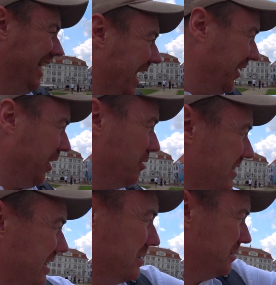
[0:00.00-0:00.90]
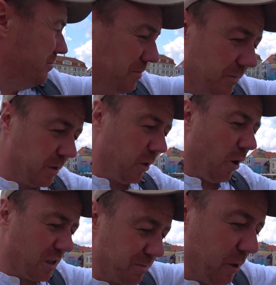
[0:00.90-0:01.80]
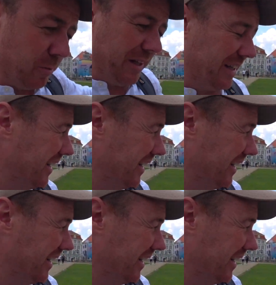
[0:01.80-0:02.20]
I noticed this gorgeous blue building